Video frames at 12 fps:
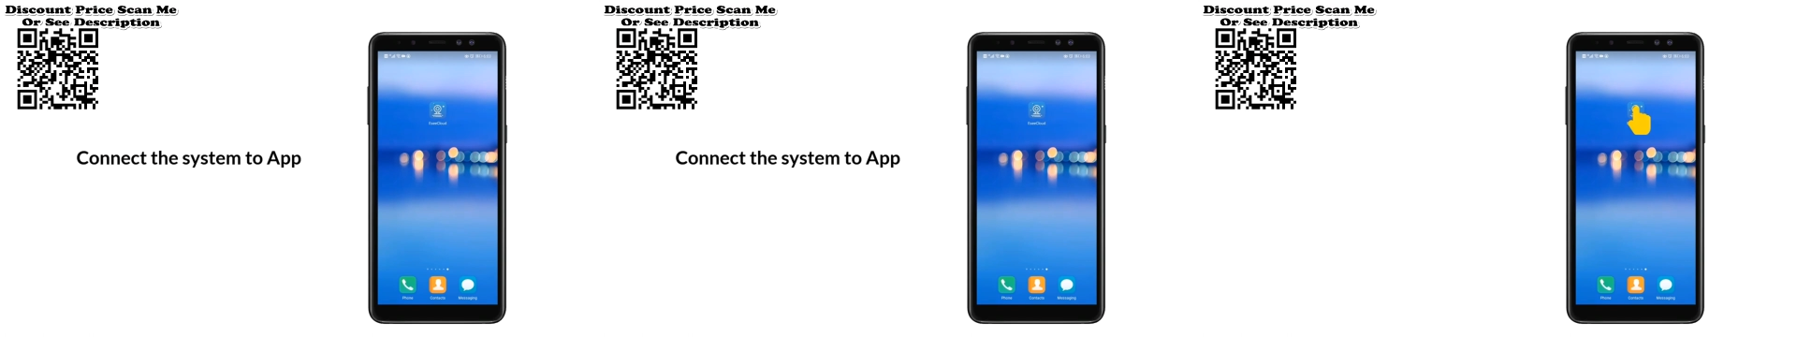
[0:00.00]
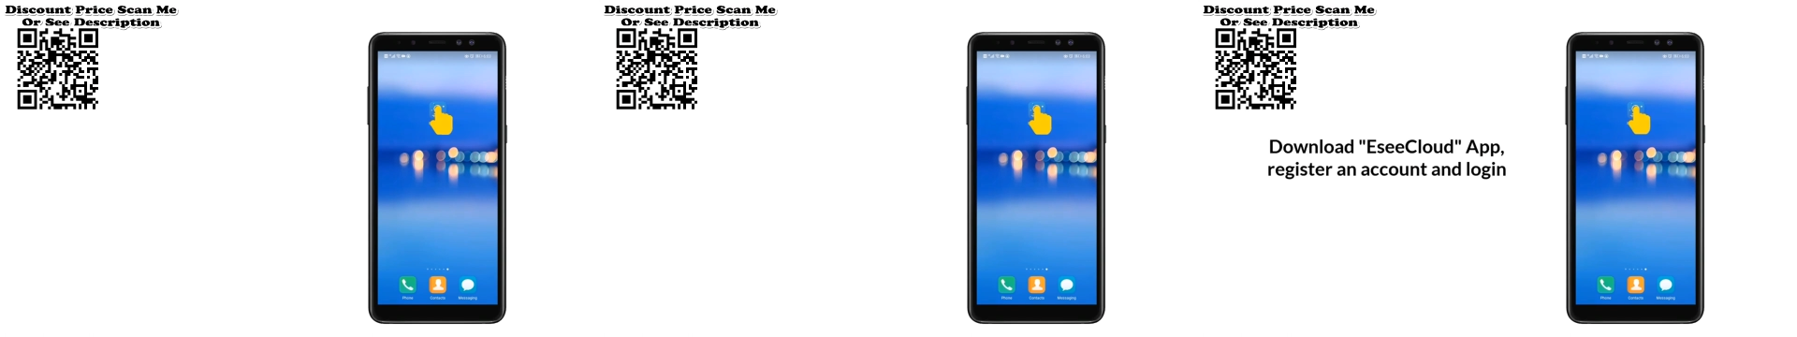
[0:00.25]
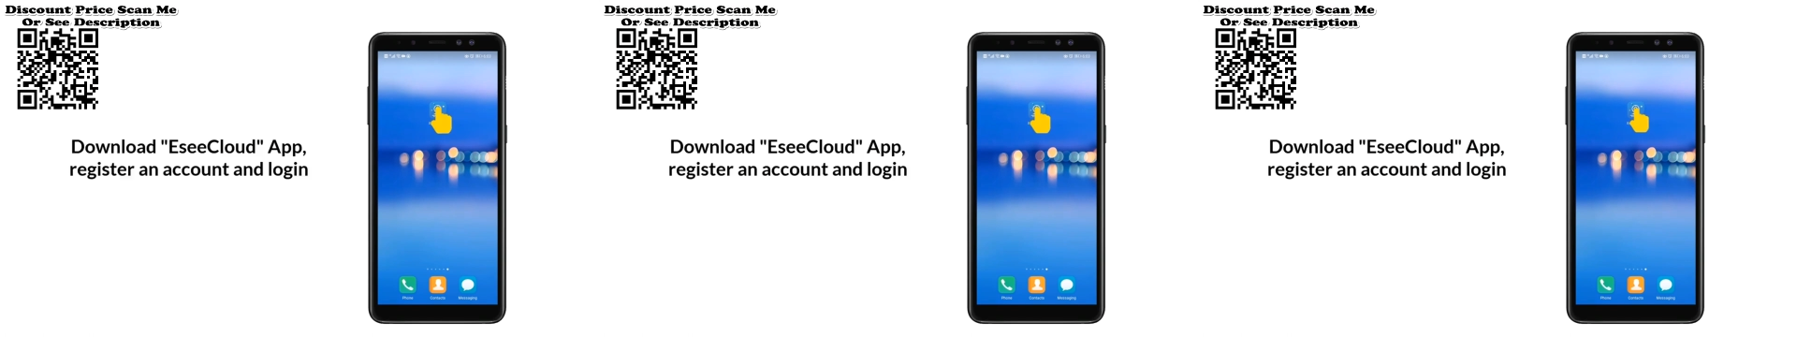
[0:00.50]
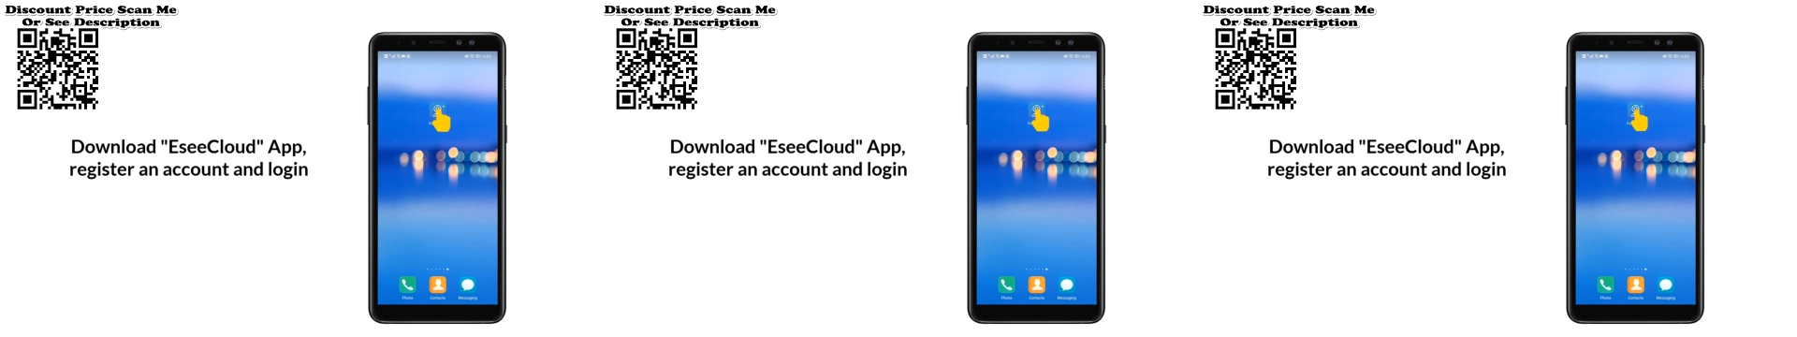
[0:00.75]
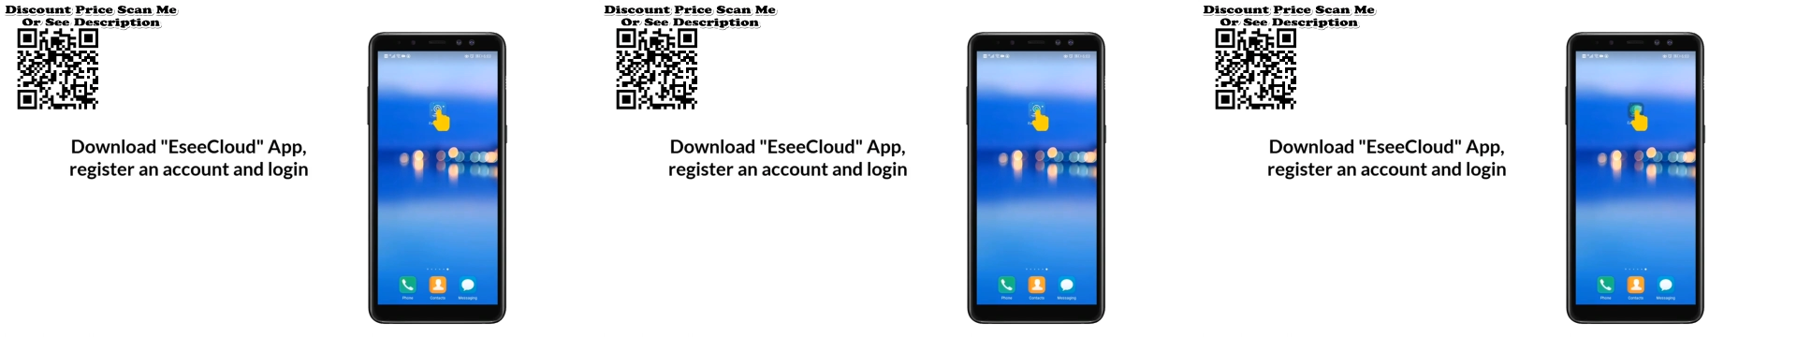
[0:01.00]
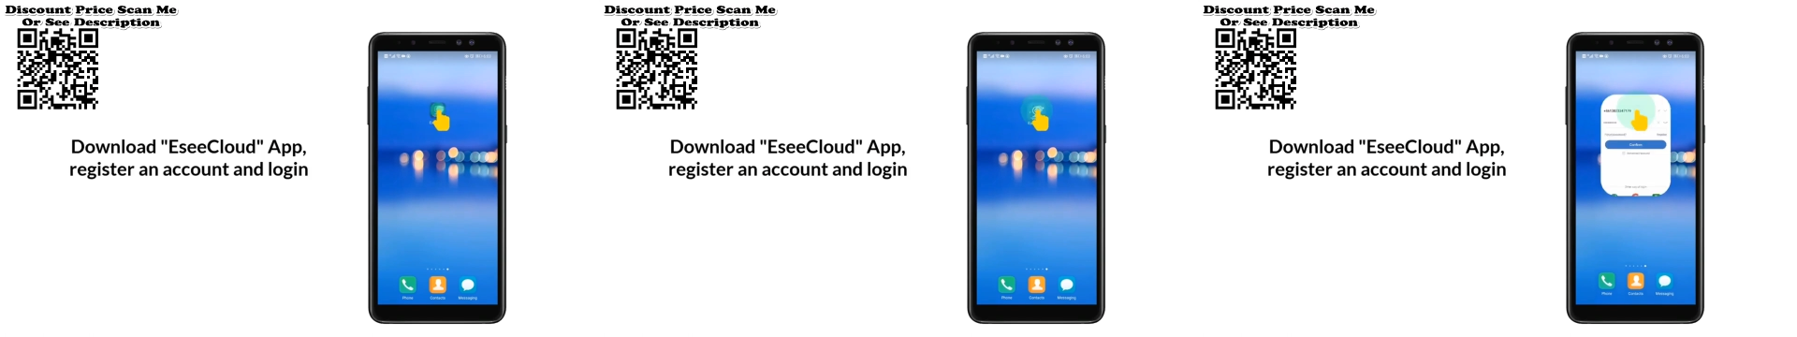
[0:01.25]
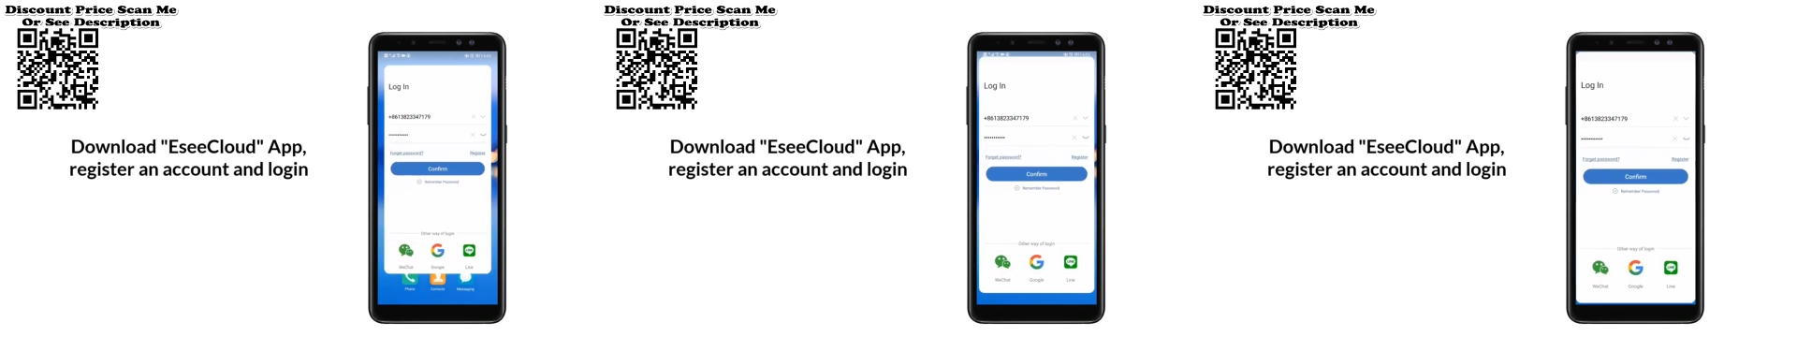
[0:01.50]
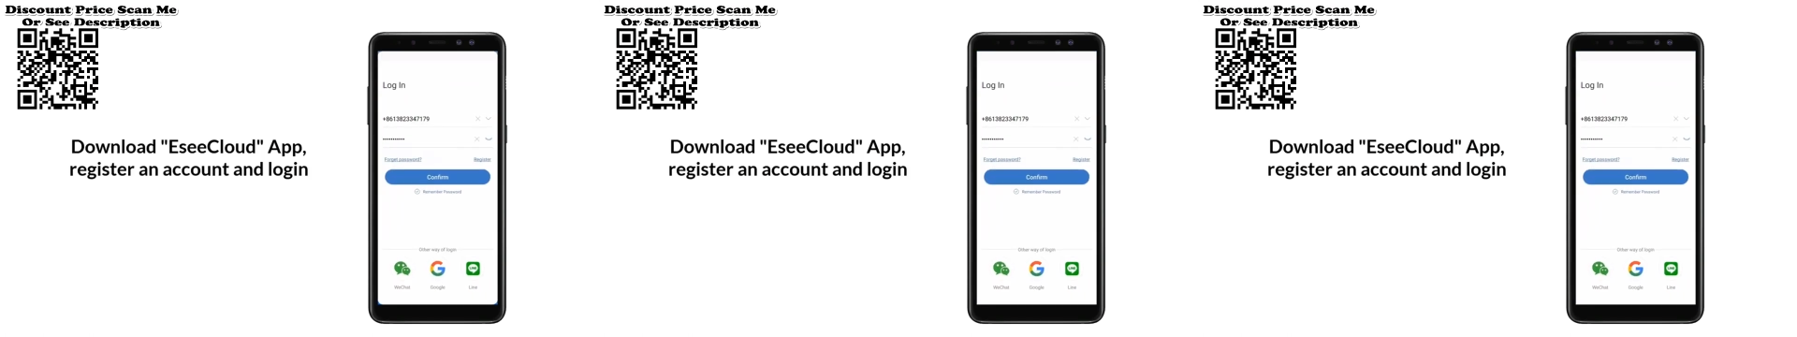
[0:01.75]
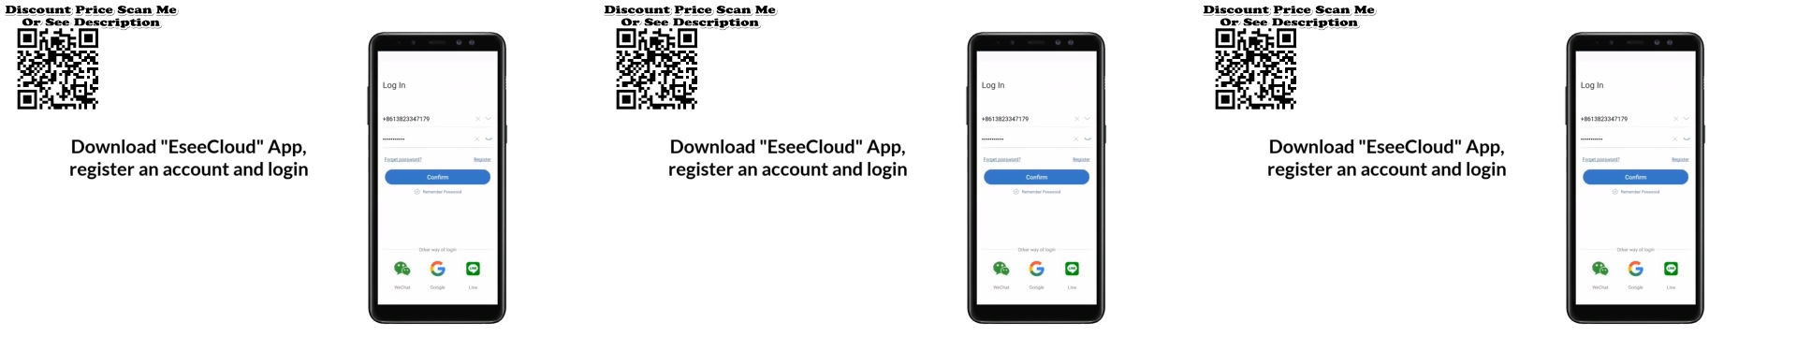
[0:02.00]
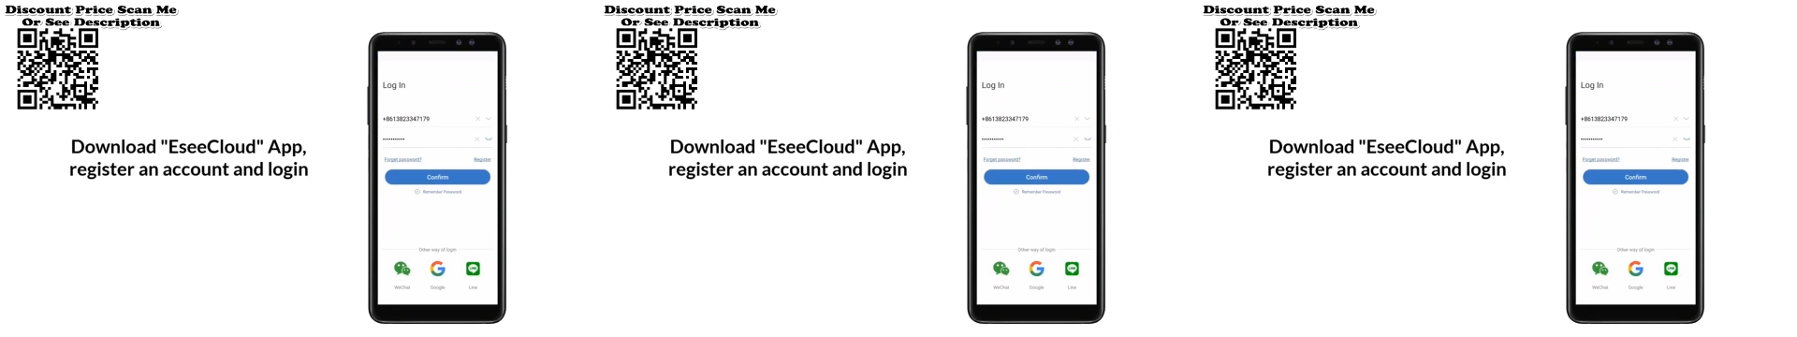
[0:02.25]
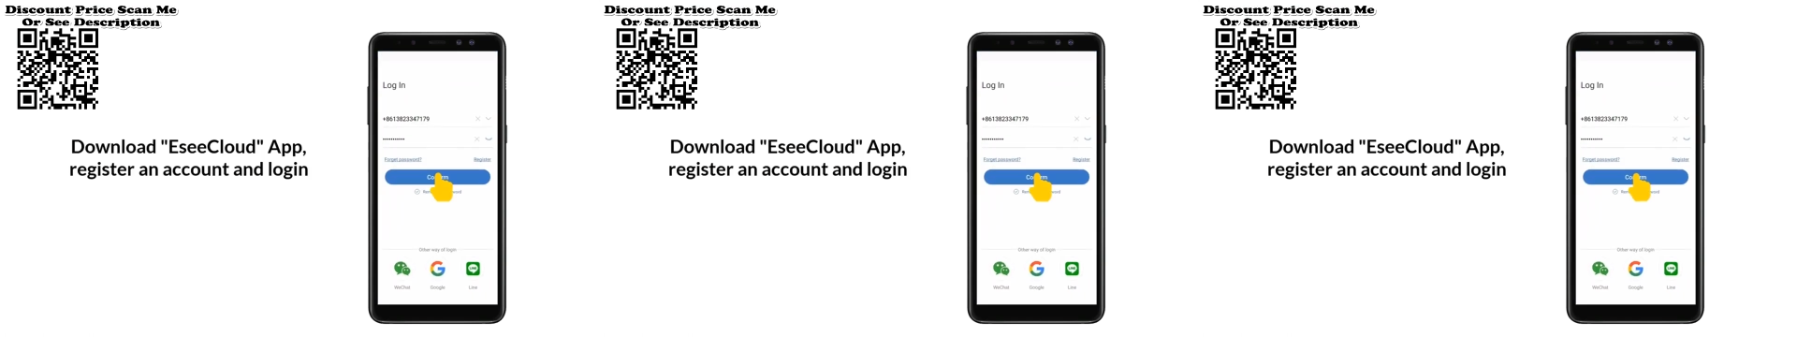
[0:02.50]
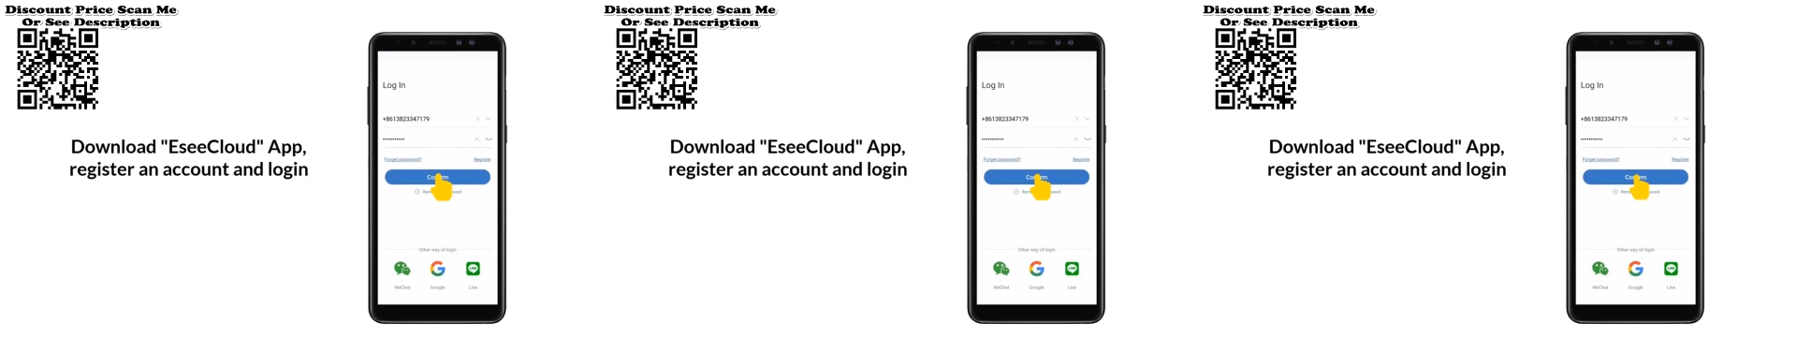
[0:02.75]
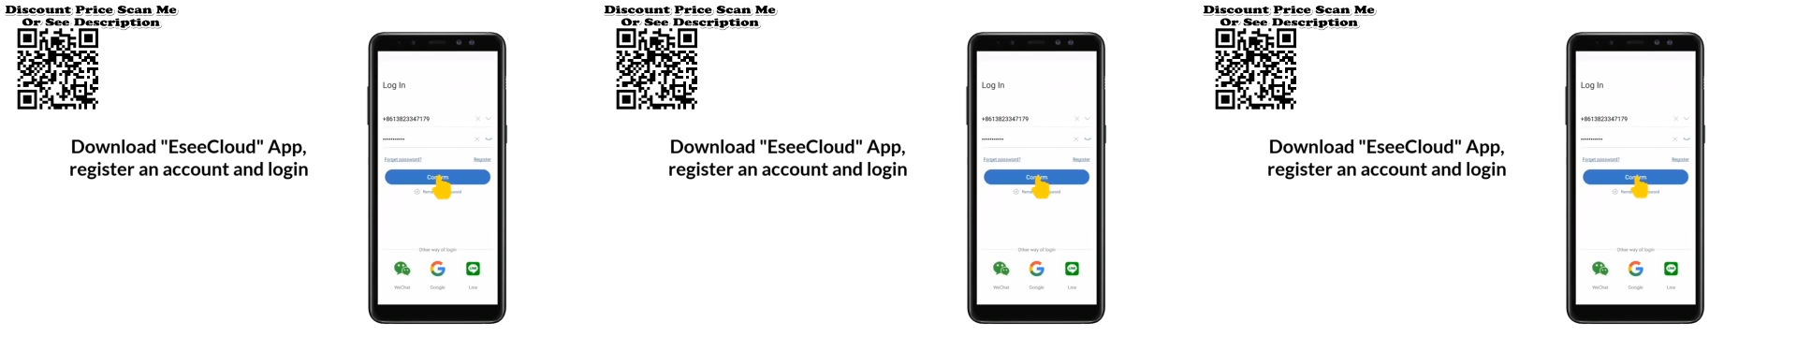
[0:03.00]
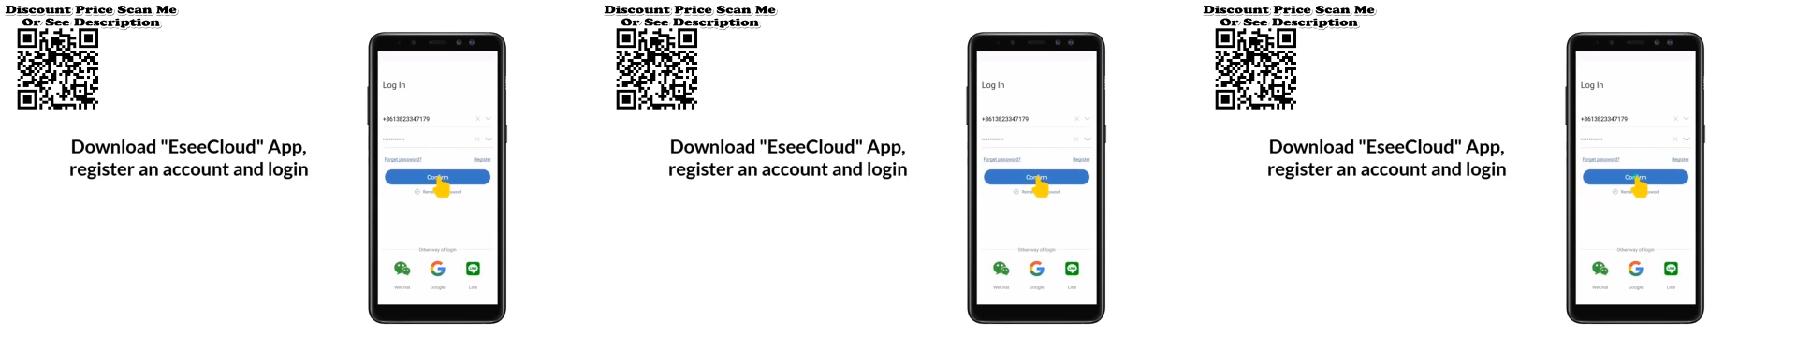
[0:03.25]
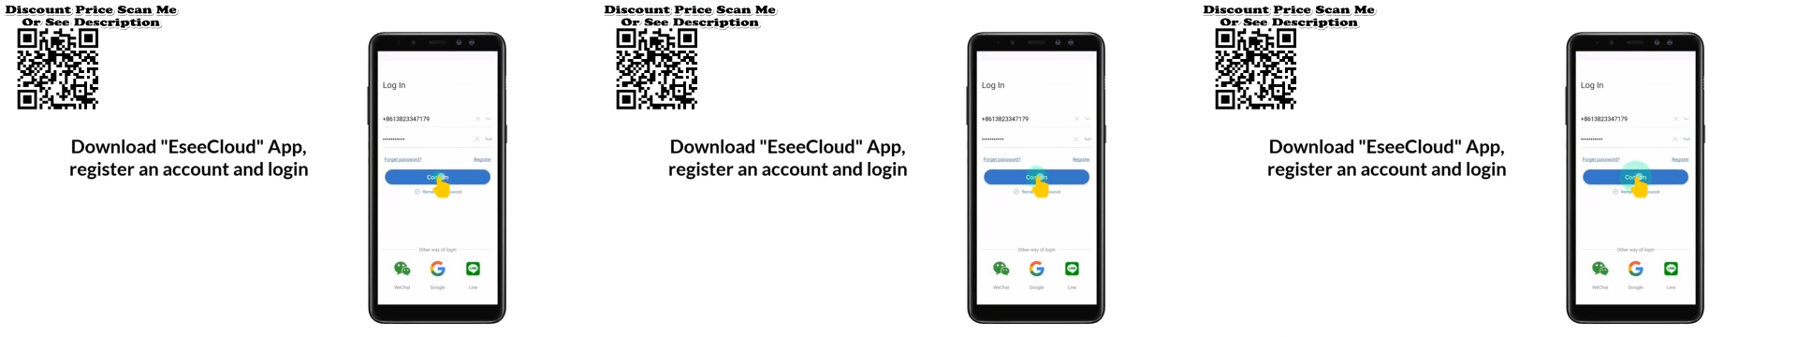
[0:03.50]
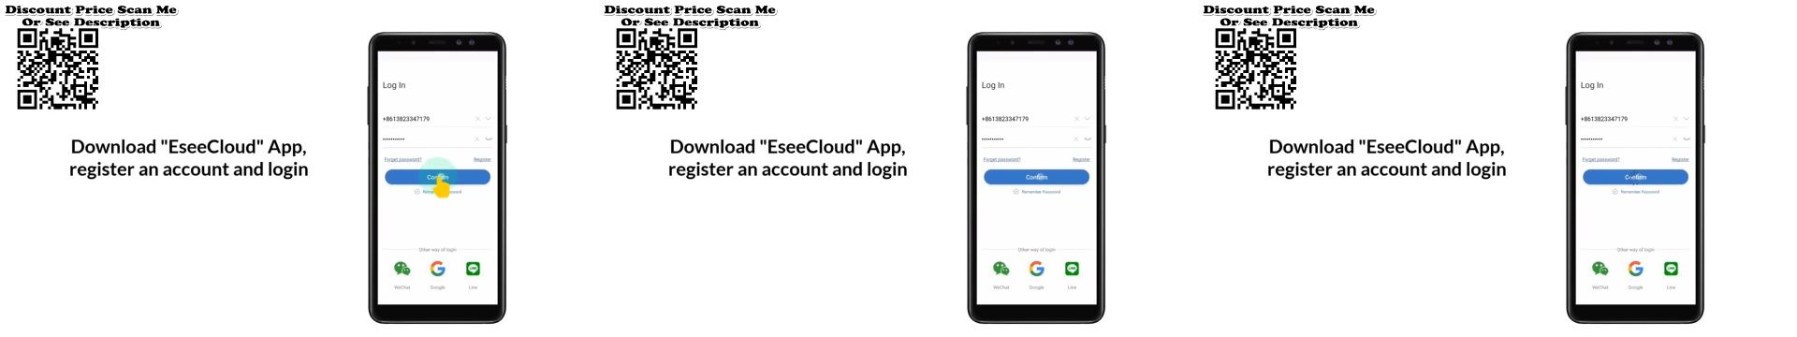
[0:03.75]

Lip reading: (no speaker visible)